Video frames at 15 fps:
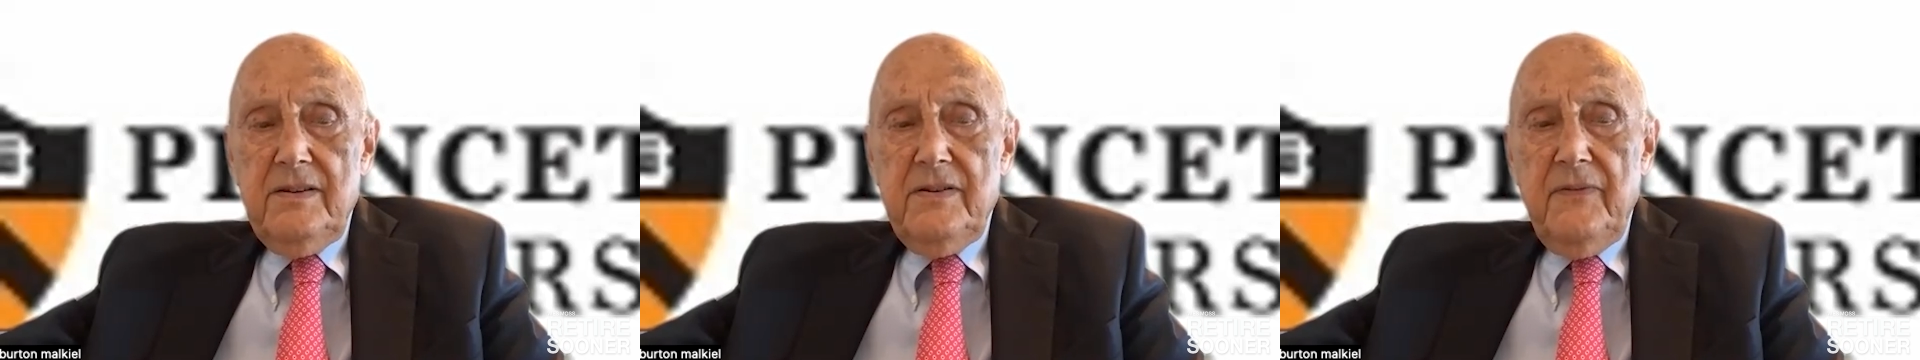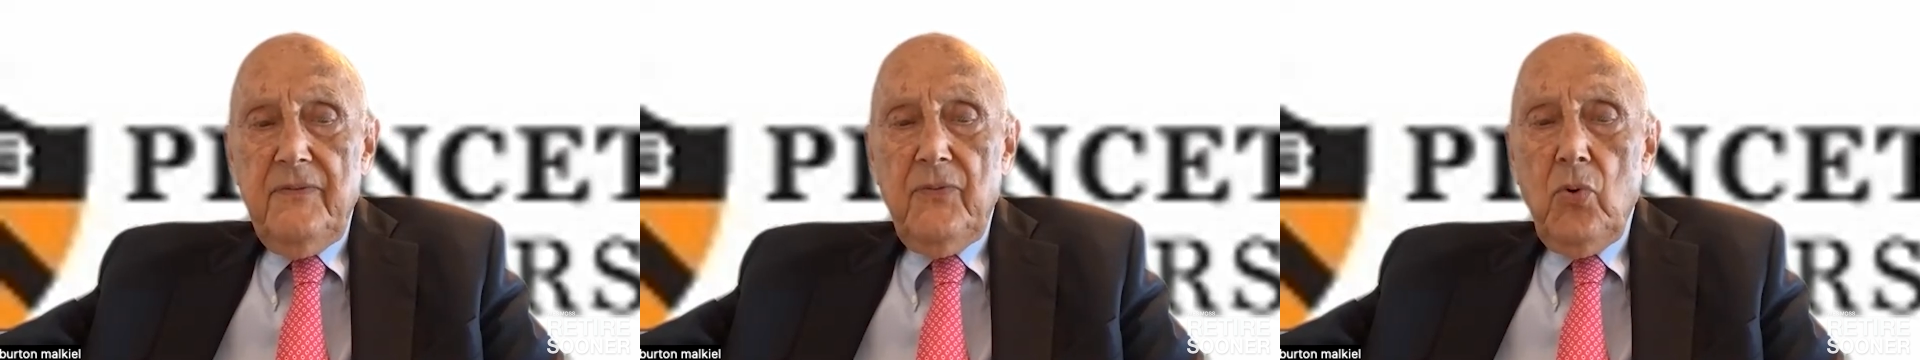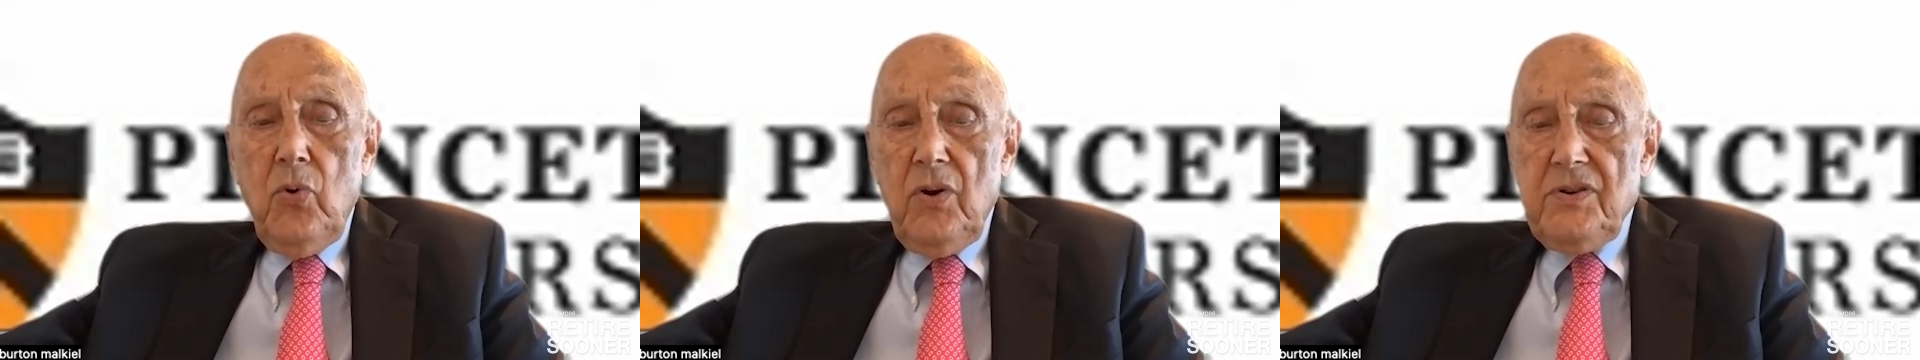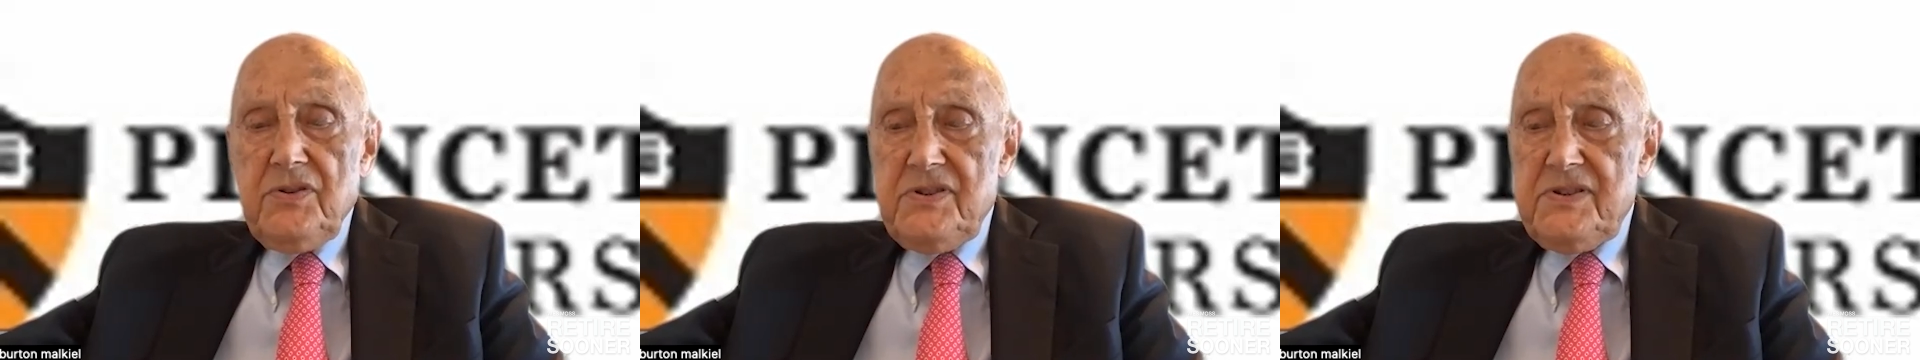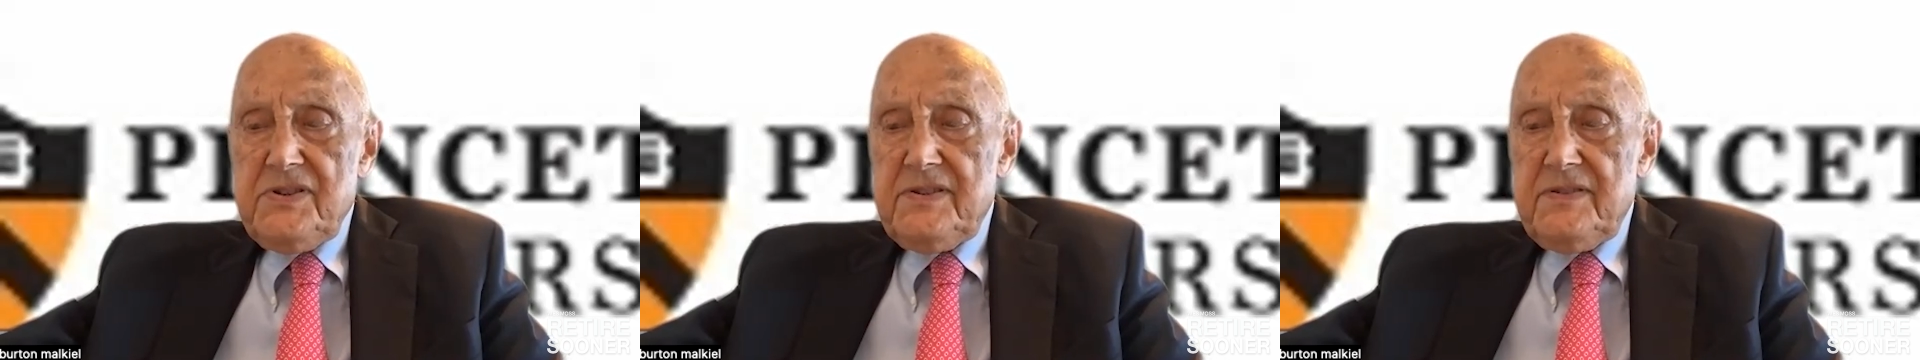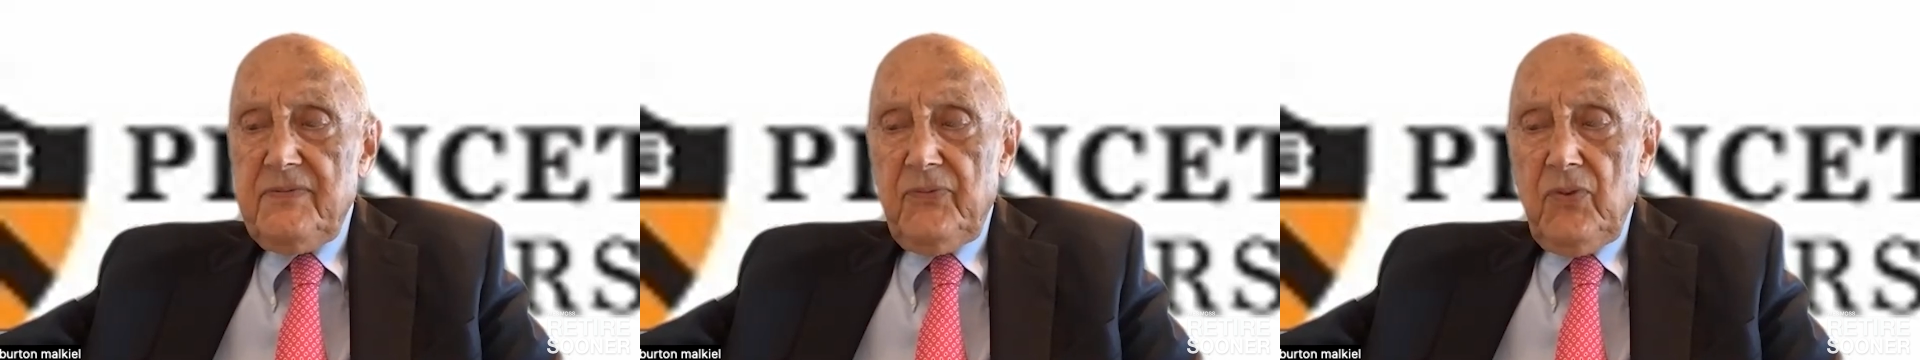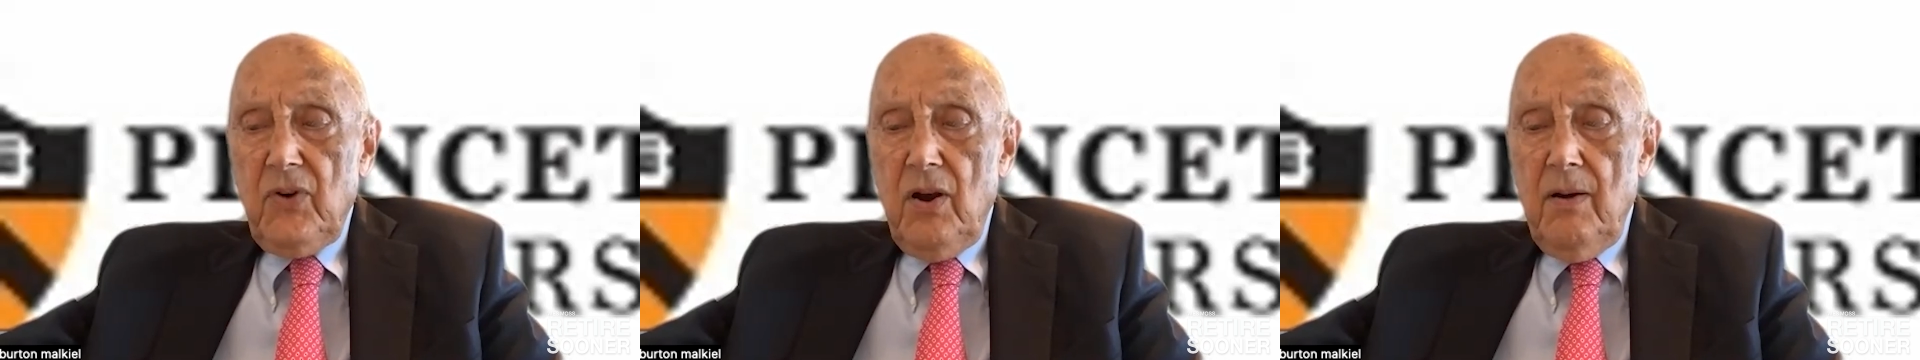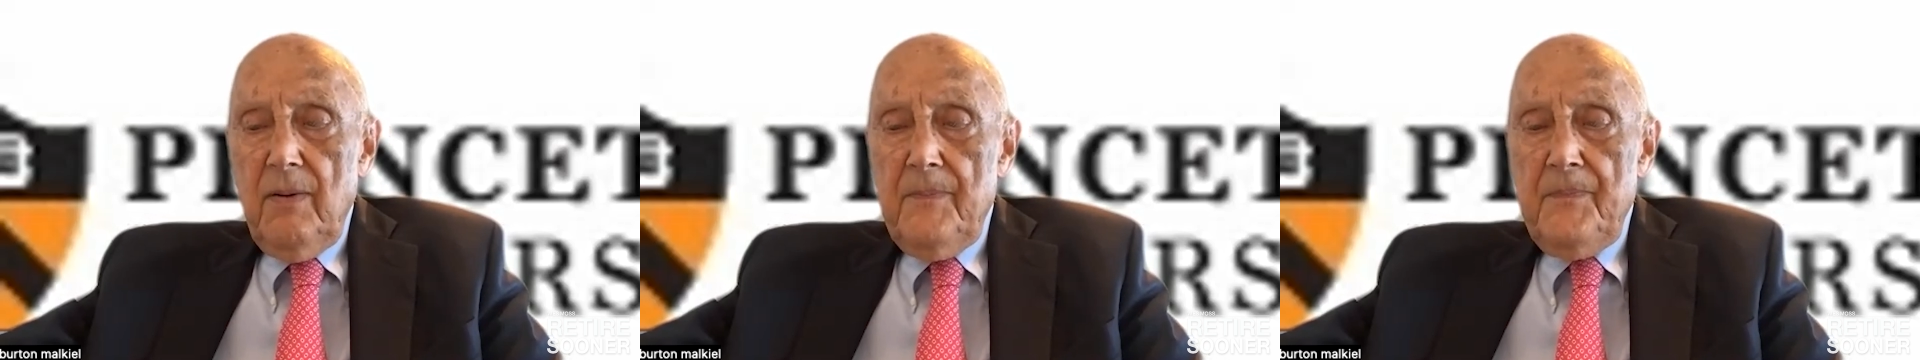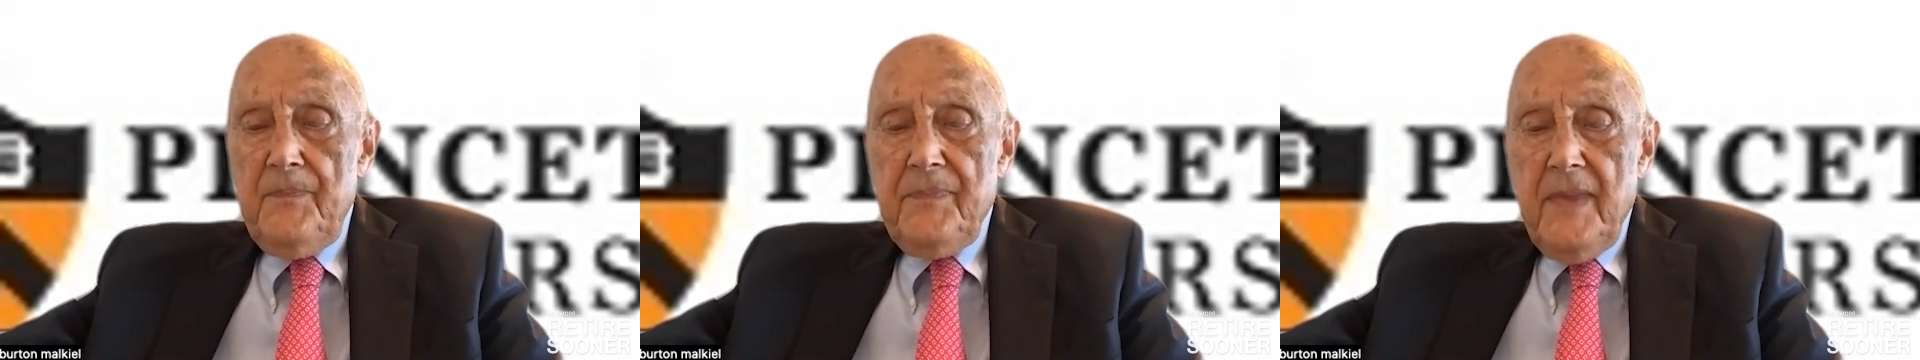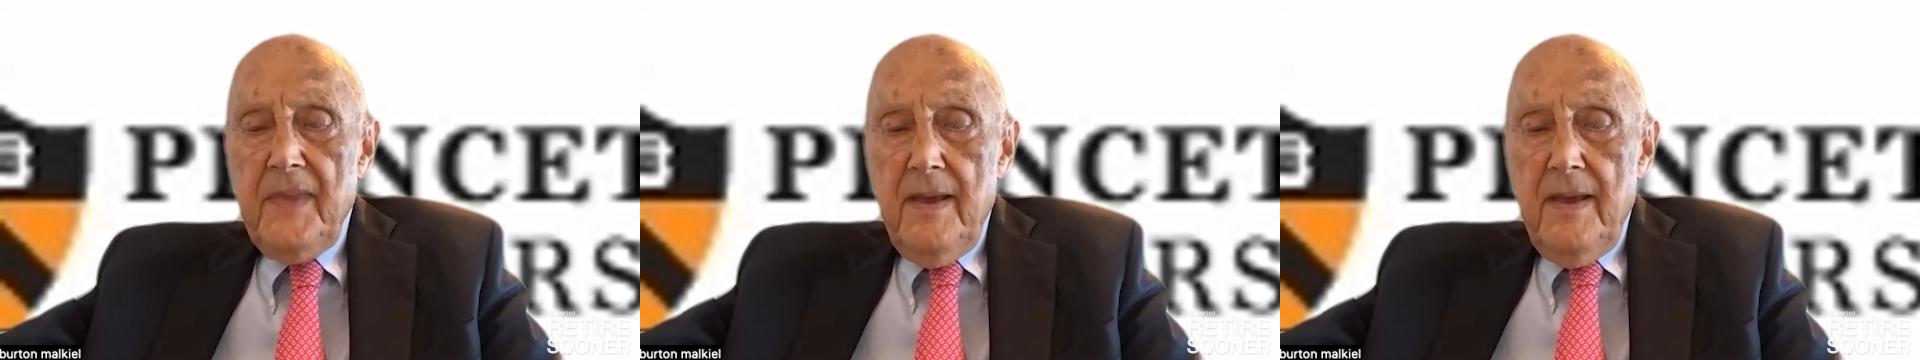divorced from